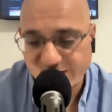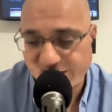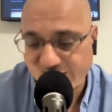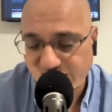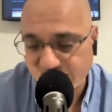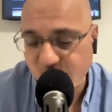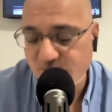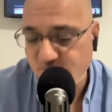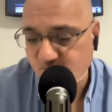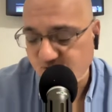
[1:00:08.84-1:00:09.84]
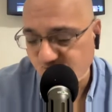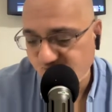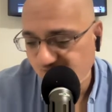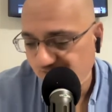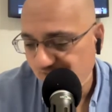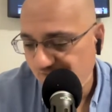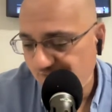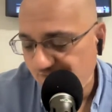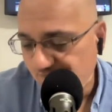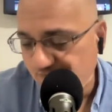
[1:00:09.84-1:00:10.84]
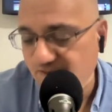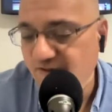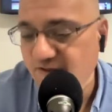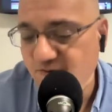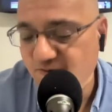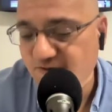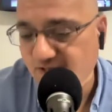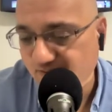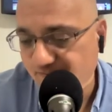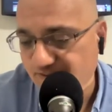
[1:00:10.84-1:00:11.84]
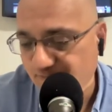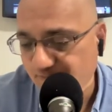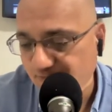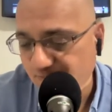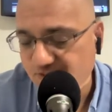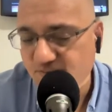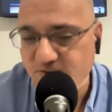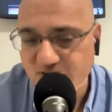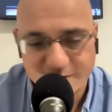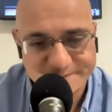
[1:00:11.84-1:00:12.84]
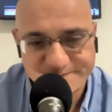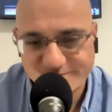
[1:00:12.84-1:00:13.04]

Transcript: and that goes well, then you can use that for something much bigger.